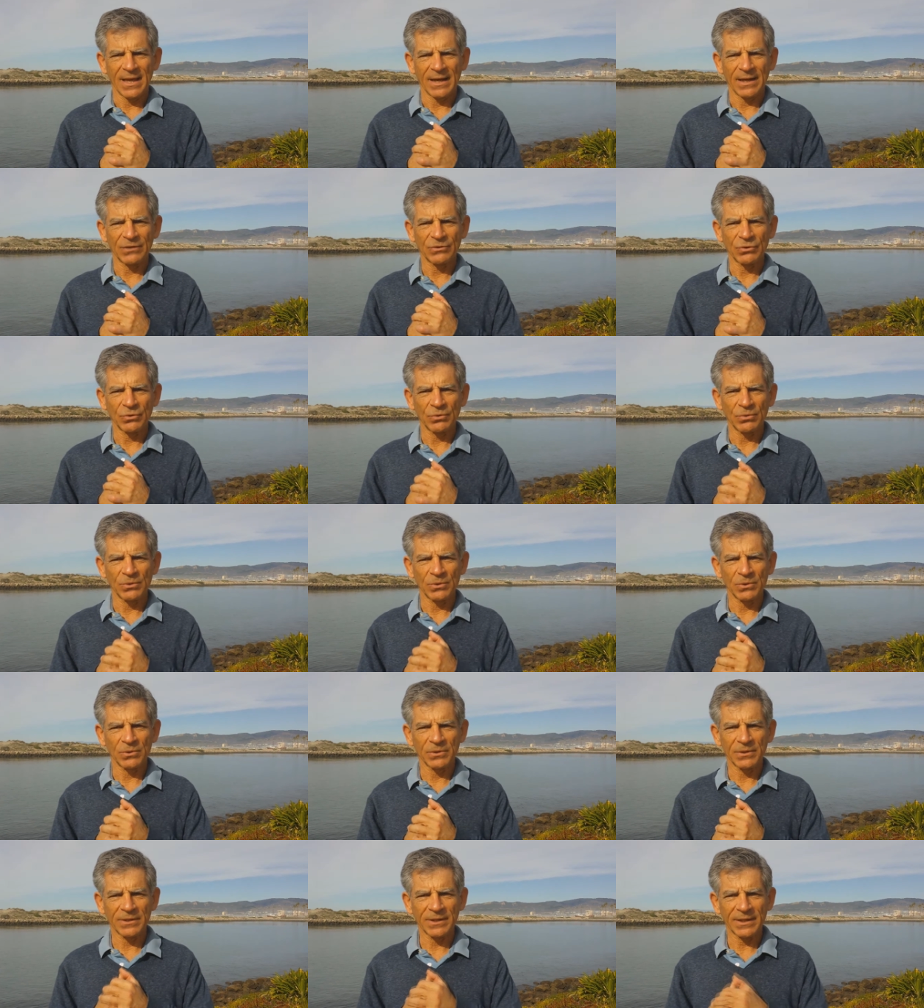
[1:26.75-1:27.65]
And as you
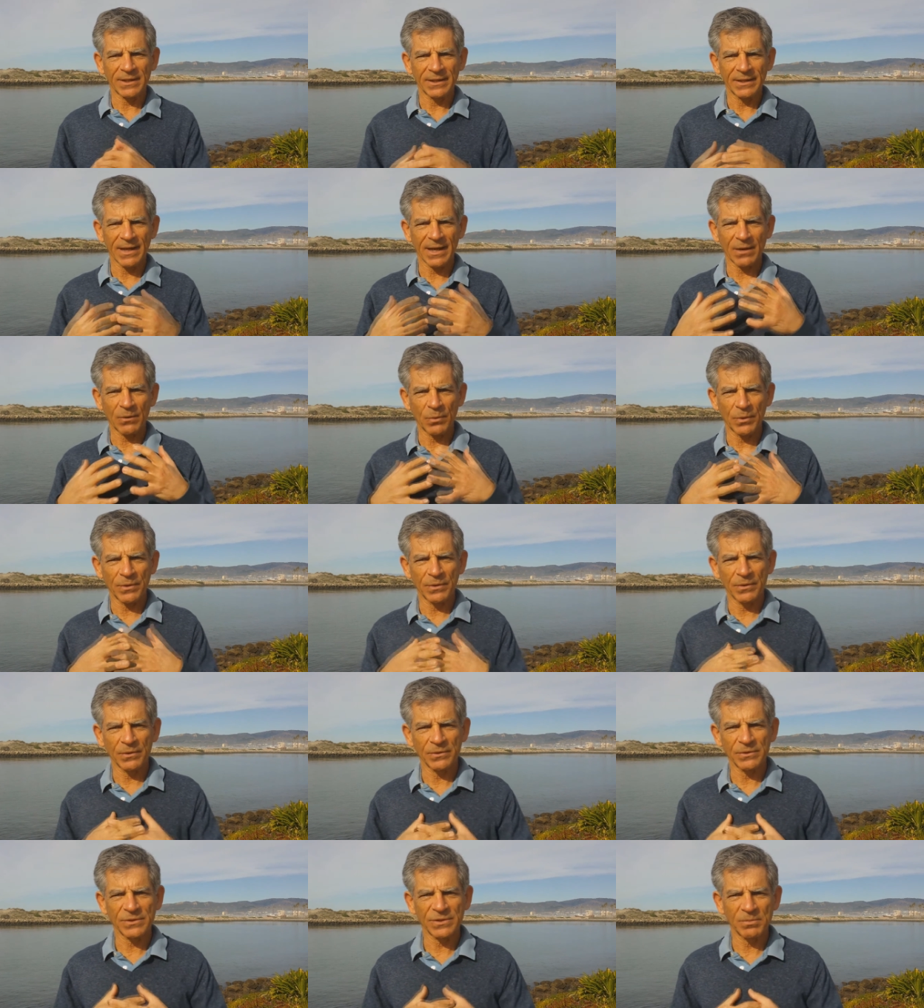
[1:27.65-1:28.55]
learn to connect
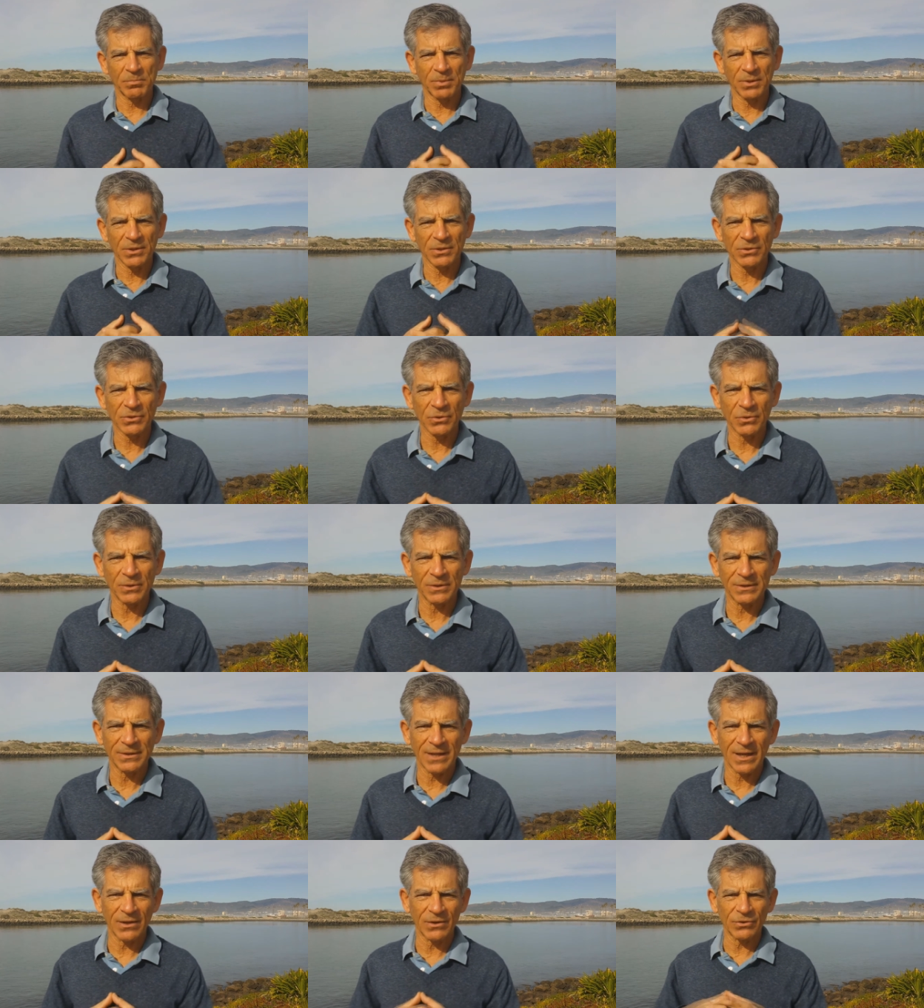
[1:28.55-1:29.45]
with your spiritual
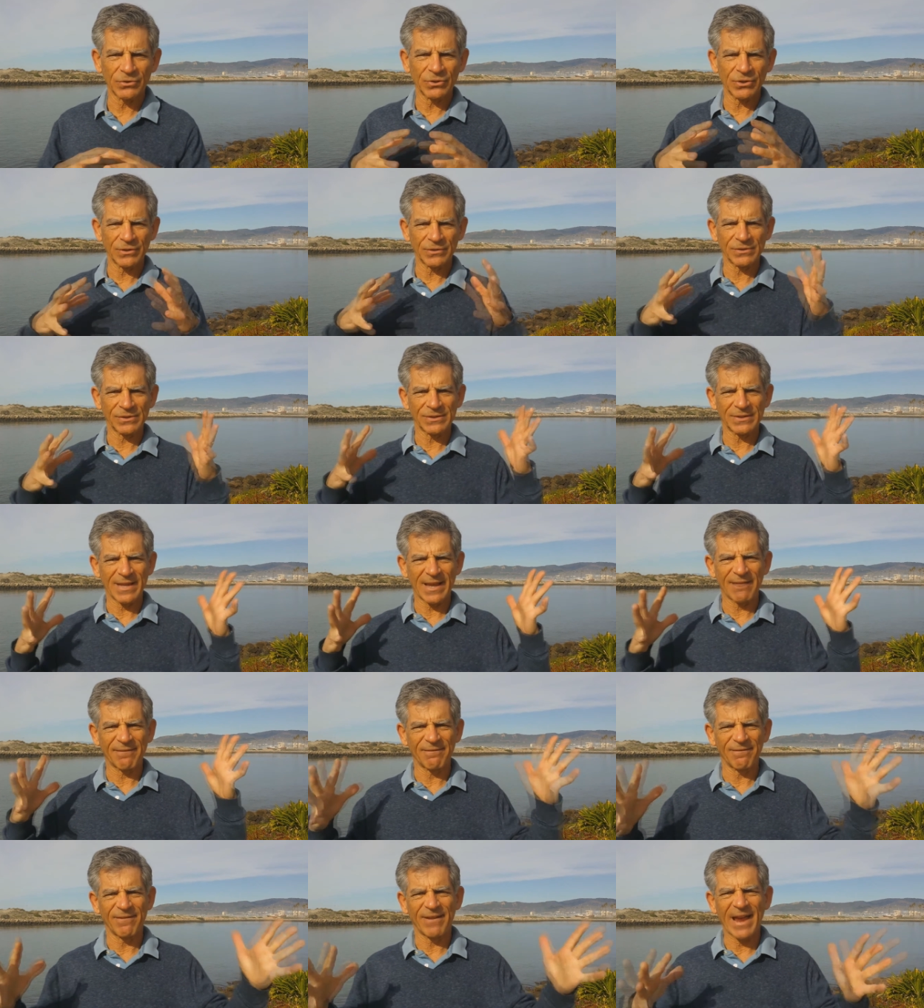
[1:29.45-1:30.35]
intelligence,
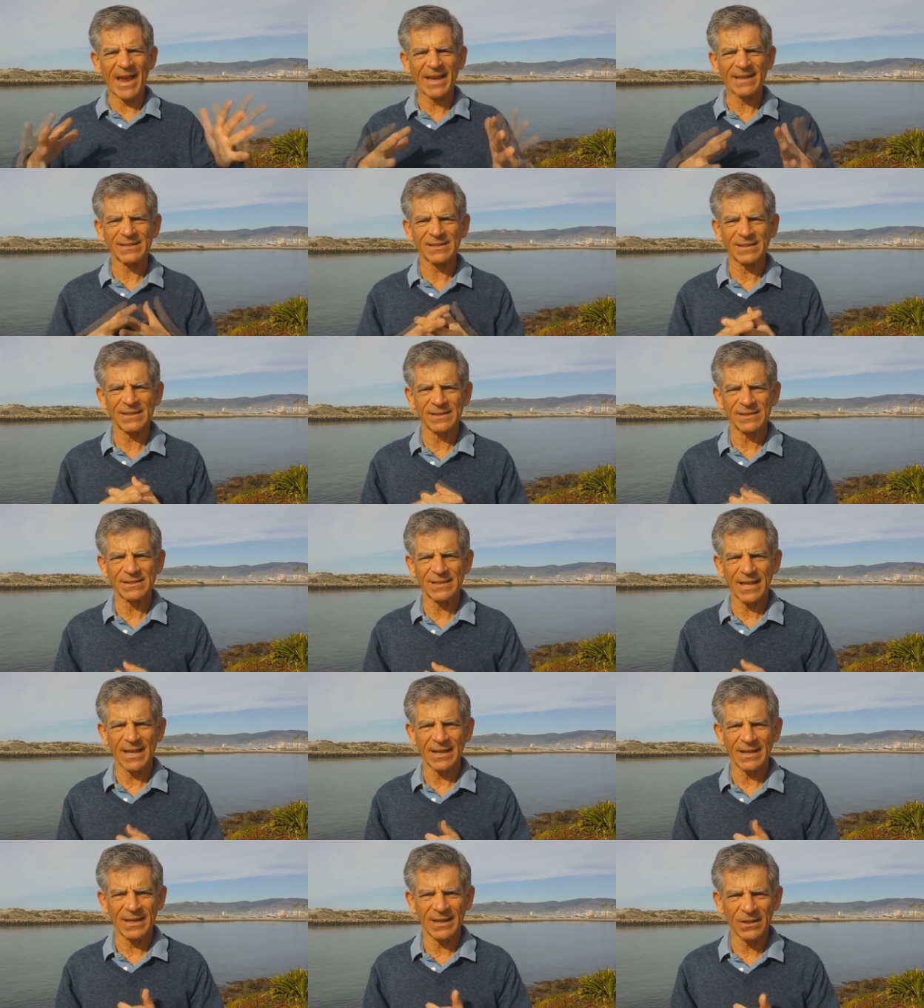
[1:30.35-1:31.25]
that vastness,
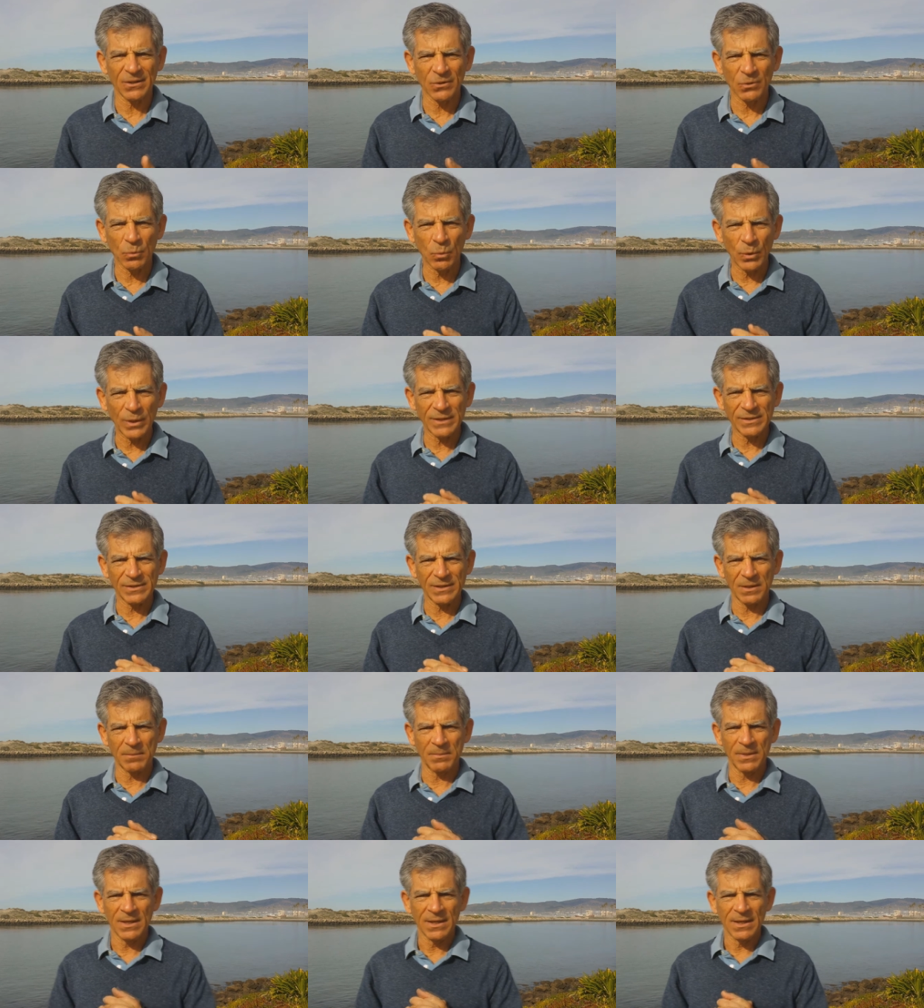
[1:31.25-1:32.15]
that inner
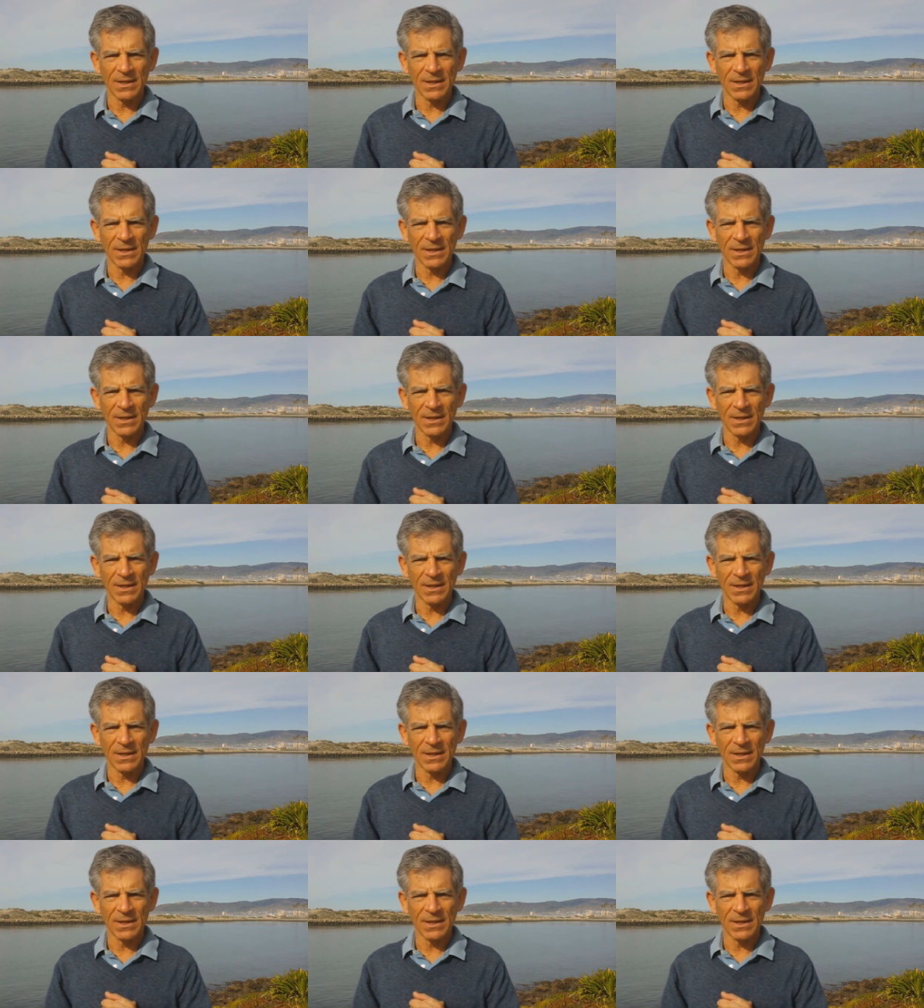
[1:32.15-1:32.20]
wisdom,